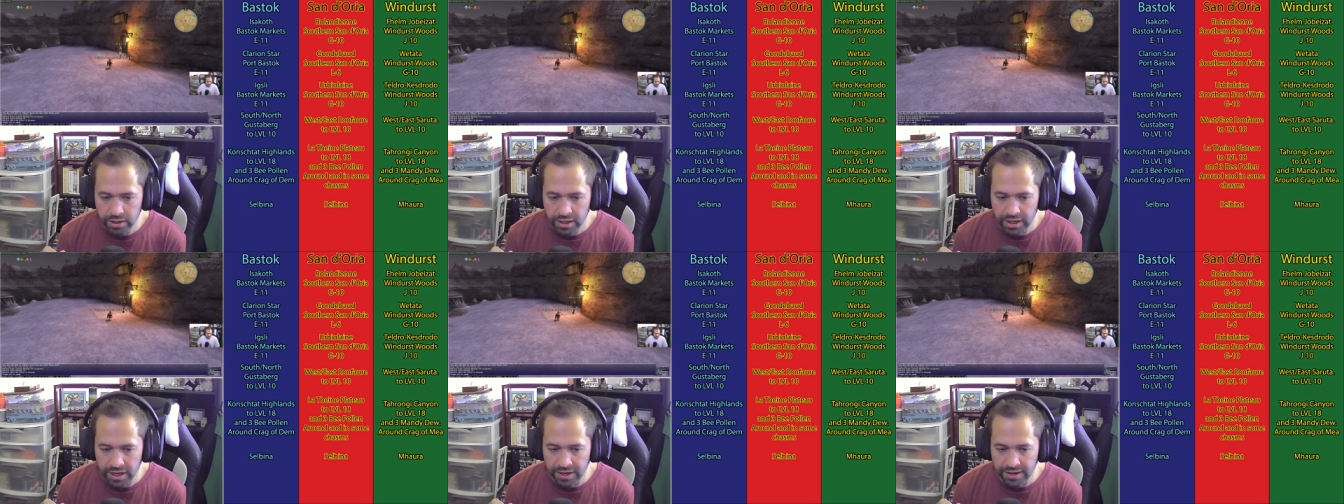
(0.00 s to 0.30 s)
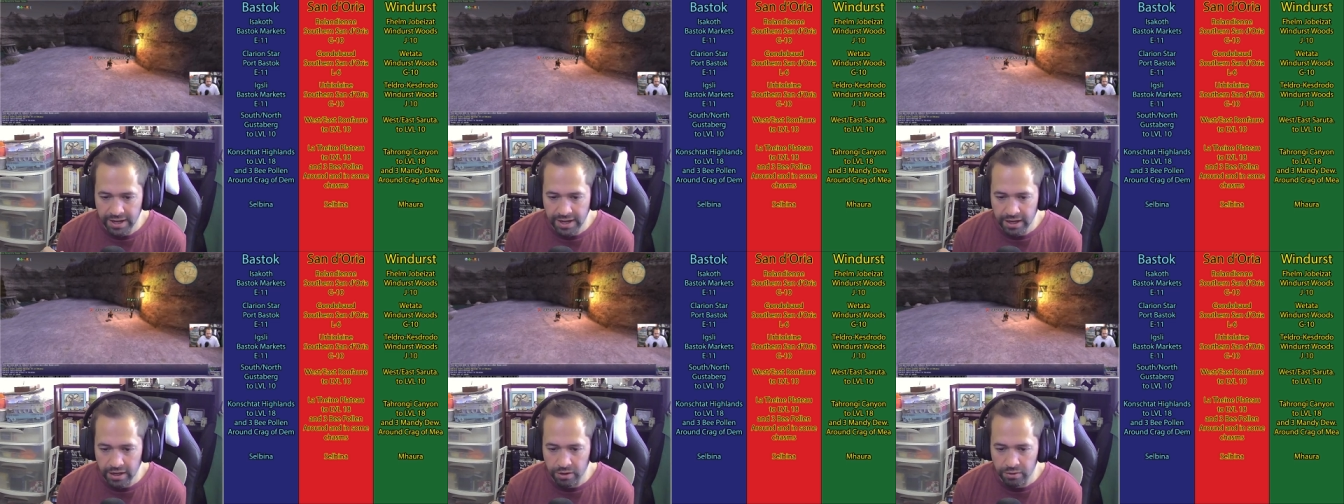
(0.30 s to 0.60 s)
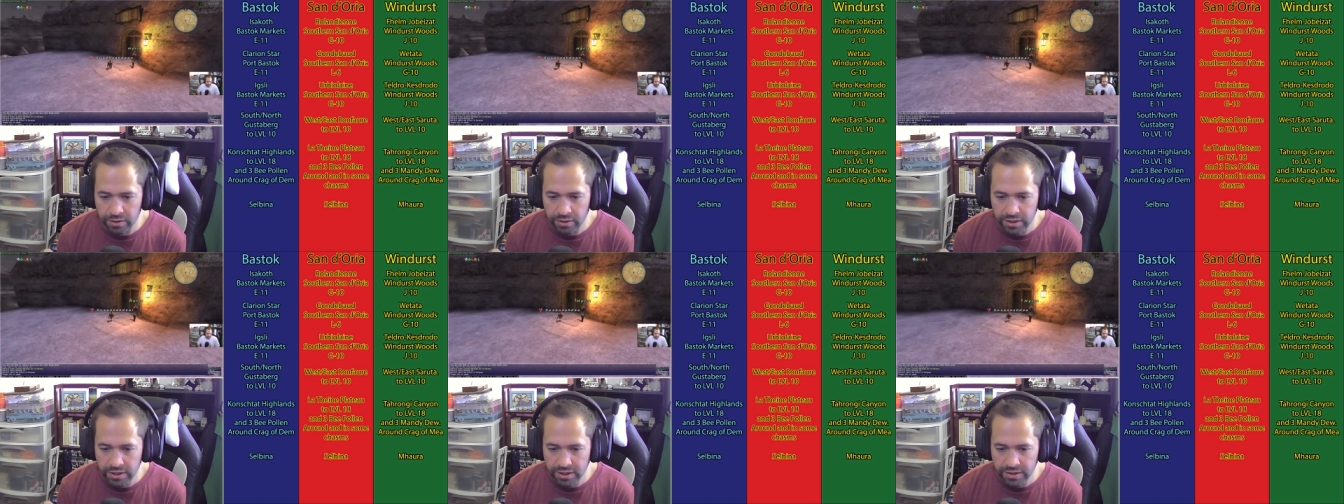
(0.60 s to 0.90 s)
and
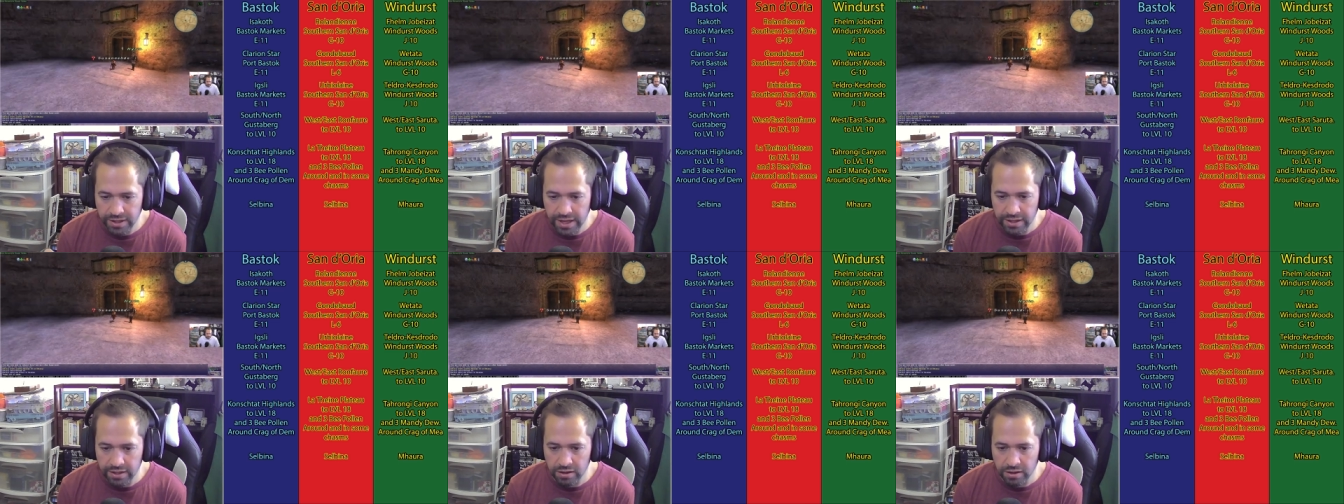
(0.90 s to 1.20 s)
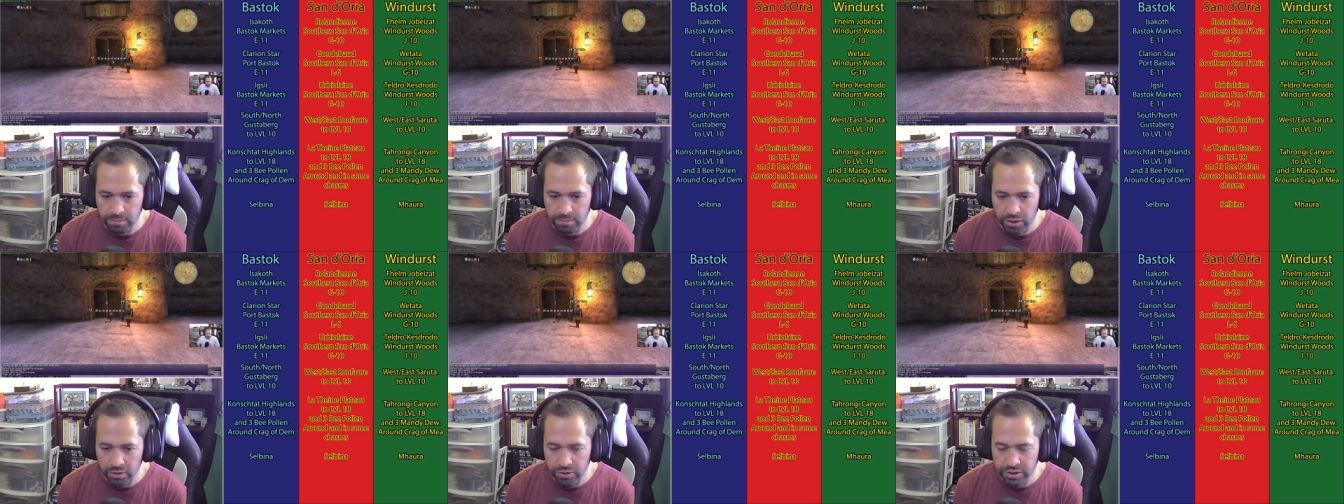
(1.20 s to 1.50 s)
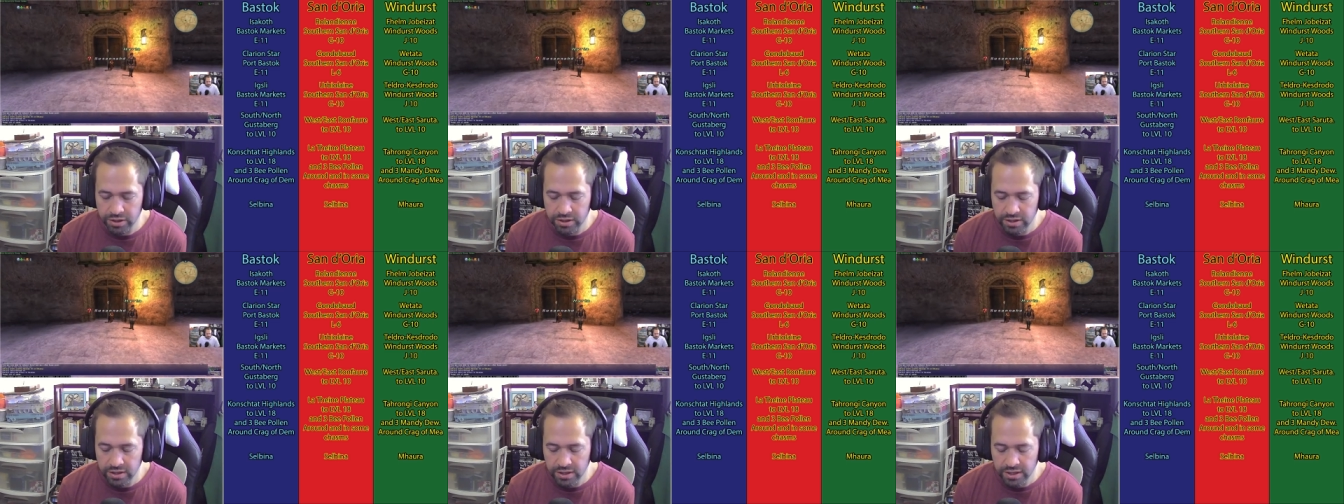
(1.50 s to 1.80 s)
now that little
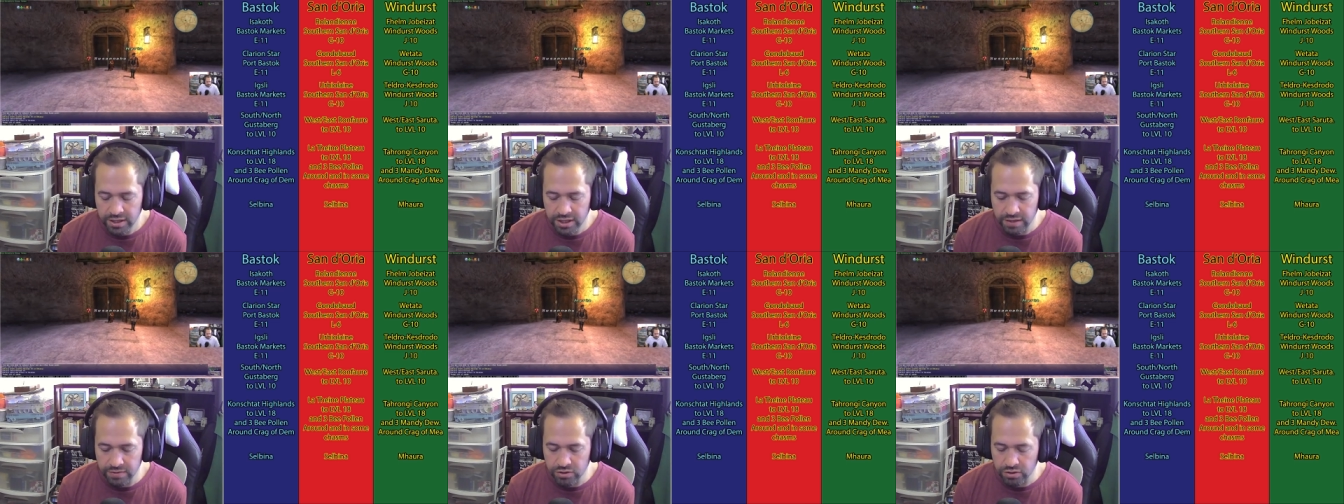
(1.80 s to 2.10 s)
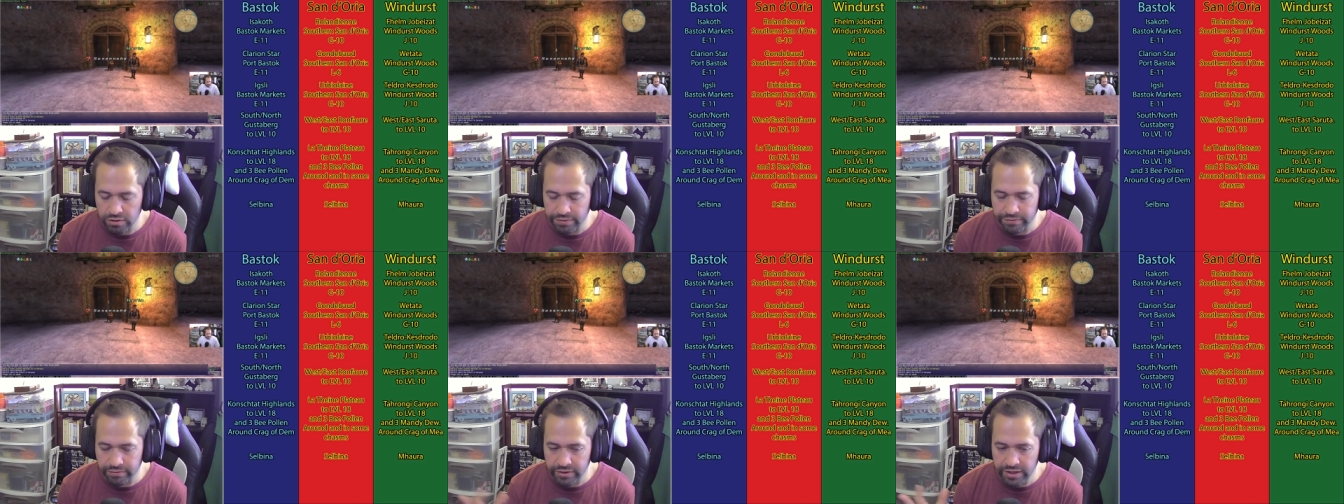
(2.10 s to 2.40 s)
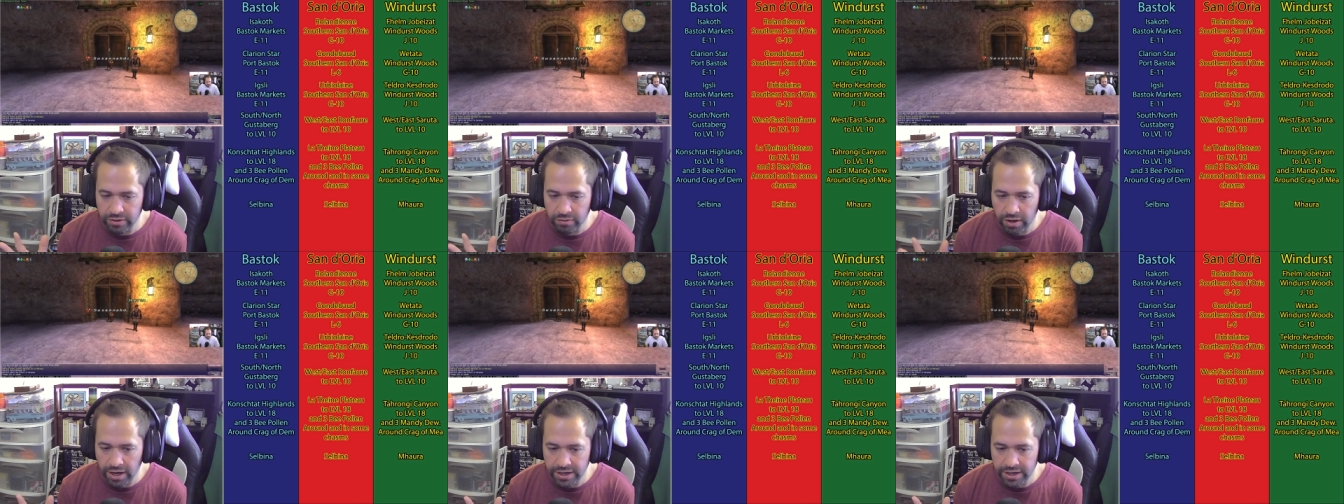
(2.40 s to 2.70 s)
boat gives you a
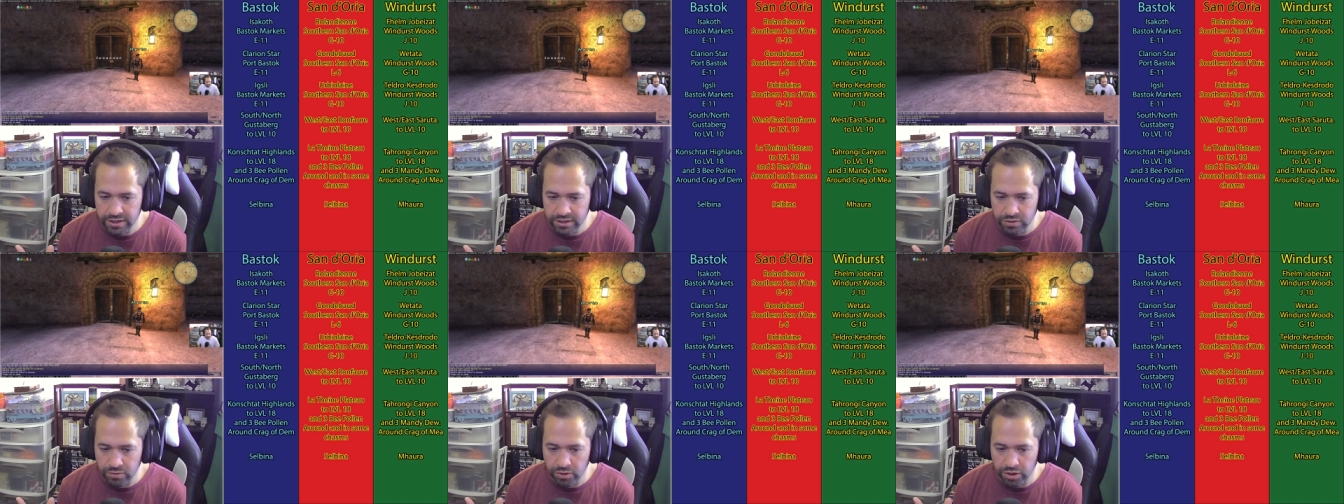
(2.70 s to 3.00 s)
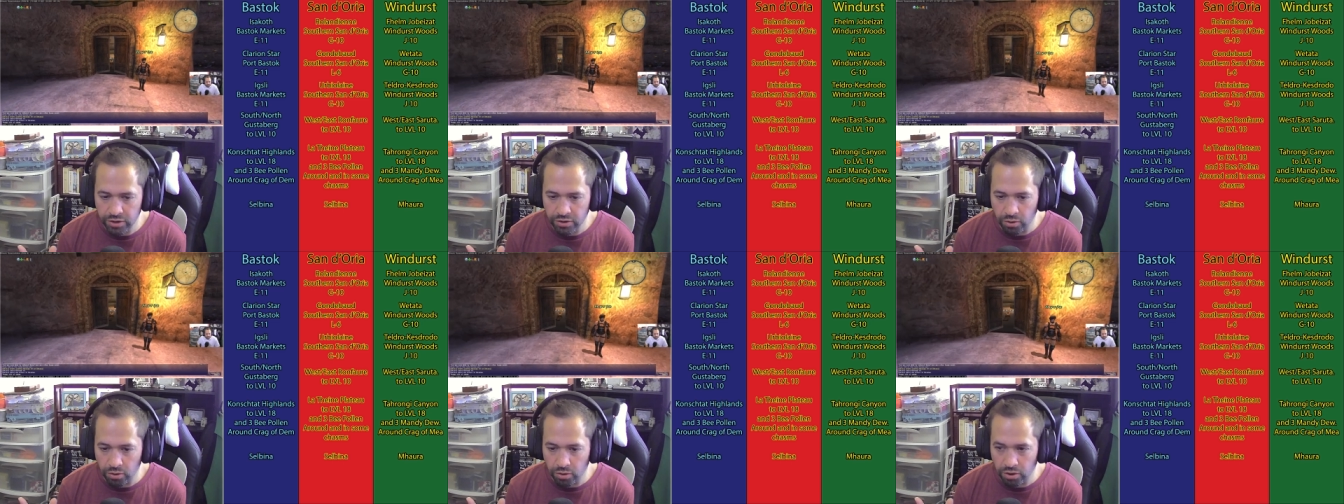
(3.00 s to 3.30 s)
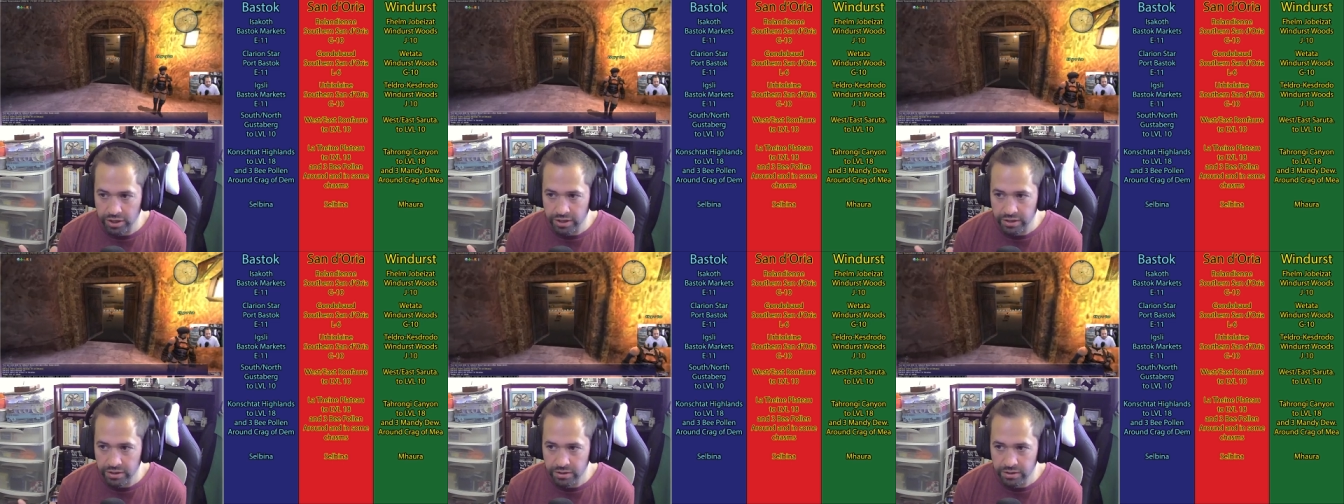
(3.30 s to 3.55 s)
free ride to a Norg.